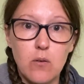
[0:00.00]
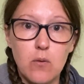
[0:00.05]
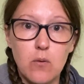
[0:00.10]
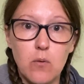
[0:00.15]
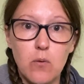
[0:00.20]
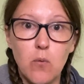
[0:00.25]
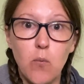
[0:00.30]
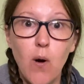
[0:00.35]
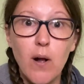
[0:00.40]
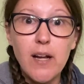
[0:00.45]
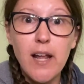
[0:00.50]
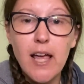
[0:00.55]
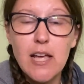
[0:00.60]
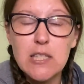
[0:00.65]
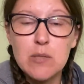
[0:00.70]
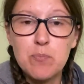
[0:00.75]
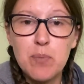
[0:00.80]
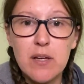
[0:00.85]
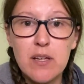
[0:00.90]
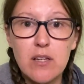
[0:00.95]
One
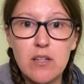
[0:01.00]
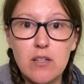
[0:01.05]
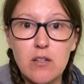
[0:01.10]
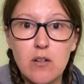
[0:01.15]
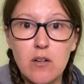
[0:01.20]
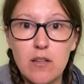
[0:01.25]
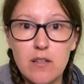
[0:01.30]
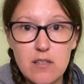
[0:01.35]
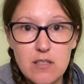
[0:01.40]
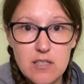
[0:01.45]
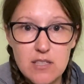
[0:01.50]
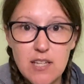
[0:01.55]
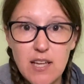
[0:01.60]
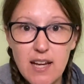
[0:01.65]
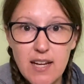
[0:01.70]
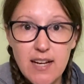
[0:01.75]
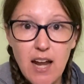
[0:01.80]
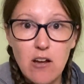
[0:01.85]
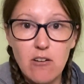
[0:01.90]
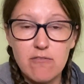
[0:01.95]
has been
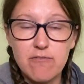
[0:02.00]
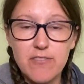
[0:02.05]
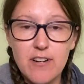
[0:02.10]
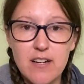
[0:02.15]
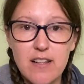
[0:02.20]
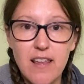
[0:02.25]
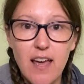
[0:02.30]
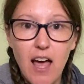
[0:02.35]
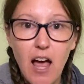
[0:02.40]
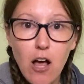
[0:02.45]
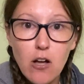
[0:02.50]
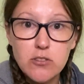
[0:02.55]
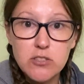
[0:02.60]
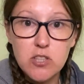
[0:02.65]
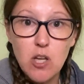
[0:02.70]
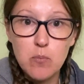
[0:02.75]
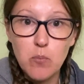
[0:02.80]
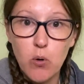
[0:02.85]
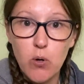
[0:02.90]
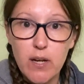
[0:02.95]
sitting out in front of the house
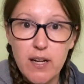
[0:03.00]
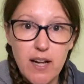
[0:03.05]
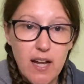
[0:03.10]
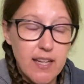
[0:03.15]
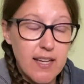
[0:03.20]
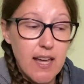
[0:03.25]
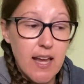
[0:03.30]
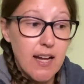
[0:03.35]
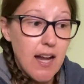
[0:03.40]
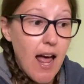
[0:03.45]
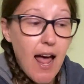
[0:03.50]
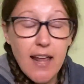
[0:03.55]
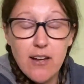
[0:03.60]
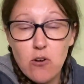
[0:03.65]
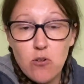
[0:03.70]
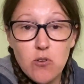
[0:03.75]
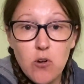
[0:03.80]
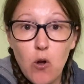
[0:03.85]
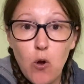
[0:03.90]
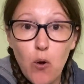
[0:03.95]
all morning. Again, I
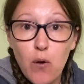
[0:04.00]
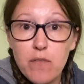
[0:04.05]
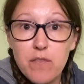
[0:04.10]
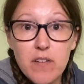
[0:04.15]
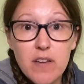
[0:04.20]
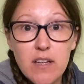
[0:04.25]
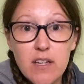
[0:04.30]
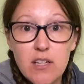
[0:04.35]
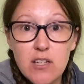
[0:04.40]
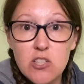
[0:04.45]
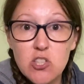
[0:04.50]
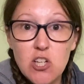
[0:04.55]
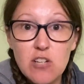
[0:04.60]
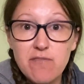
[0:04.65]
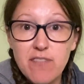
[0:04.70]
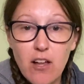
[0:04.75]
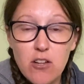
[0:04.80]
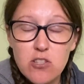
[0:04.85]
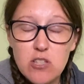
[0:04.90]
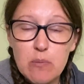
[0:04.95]
don't know if she
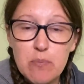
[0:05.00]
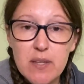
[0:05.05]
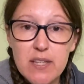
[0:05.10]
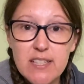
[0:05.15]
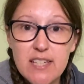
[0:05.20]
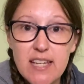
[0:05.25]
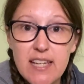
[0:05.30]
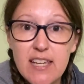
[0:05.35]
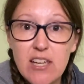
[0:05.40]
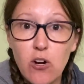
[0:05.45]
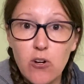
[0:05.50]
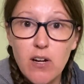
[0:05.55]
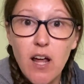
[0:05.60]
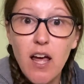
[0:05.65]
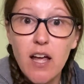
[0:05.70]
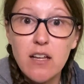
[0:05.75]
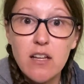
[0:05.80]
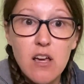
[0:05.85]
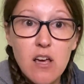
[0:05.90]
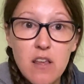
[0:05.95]
found something to eat or
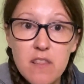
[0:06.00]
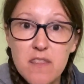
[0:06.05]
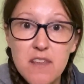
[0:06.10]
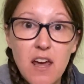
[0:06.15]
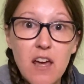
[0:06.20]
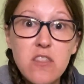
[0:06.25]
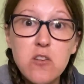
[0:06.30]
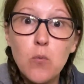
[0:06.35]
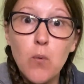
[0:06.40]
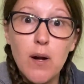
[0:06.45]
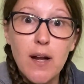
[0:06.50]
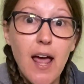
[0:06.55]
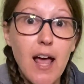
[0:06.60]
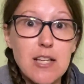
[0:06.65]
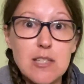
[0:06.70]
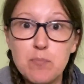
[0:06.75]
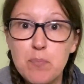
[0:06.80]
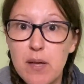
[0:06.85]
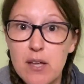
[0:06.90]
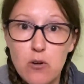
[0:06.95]
not. The other one
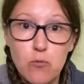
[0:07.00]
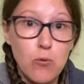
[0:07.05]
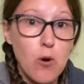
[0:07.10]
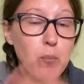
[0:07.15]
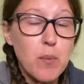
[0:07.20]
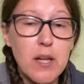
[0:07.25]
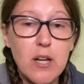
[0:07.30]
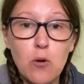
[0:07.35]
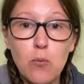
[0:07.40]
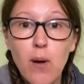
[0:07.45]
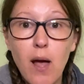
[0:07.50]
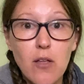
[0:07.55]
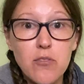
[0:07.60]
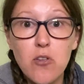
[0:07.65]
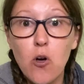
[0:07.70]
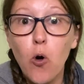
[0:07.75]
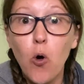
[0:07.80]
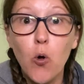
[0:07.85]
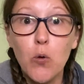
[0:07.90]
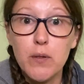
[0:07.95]
has been roaming around the
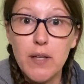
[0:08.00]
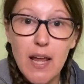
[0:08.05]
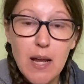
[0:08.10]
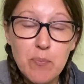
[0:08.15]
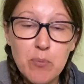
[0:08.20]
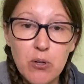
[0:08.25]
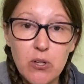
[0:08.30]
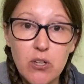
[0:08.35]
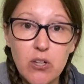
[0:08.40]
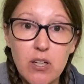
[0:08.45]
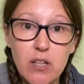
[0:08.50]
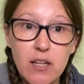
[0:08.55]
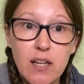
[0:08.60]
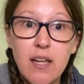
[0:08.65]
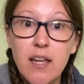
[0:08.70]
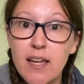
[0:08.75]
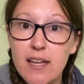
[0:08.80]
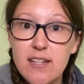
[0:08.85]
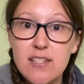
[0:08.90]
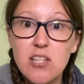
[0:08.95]
whole neighborhood
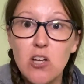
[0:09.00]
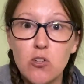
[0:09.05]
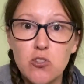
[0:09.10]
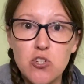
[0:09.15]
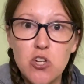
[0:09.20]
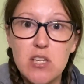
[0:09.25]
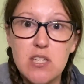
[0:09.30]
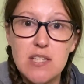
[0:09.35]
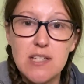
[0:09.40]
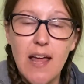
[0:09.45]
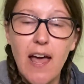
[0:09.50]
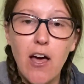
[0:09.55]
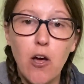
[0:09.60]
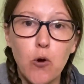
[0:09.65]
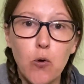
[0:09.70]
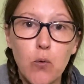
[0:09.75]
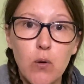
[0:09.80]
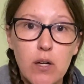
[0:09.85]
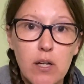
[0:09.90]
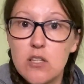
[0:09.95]
until just
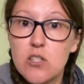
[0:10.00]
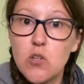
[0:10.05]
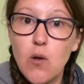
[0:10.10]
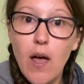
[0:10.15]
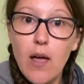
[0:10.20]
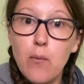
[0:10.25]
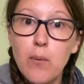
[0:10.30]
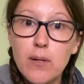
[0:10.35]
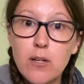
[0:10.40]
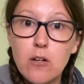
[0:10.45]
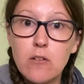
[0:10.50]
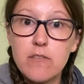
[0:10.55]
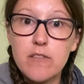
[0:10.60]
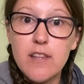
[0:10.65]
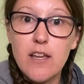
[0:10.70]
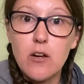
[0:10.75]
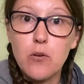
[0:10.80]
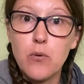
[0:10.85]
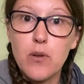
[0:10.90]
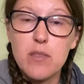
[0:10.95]
now. So I went over
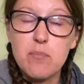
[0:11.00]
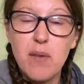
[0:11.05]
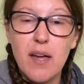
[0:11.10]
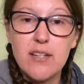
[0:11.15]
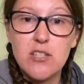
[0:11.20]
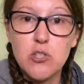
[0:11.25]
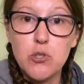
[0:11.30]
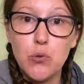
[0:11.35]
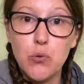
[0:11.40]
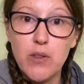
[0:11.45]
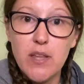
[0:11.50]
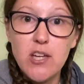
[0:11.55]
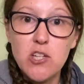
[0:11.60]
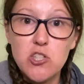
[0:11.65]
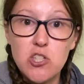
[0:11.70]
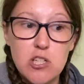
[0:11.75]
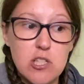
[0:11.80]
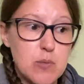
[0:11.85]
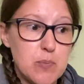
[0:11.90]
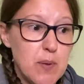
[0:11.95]
there with my 2
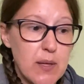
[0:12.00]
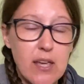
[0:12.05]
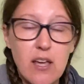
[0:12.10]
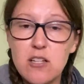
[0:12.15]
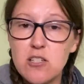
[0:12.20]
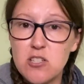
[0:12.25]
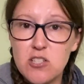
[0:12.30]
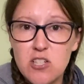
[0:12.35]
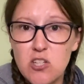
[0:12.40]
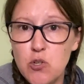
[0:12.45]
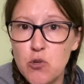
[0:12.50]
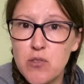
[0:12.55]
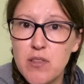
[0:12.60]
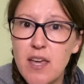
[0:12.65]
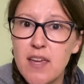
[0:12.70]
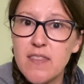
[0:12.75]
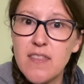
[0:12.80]
leashes because do you think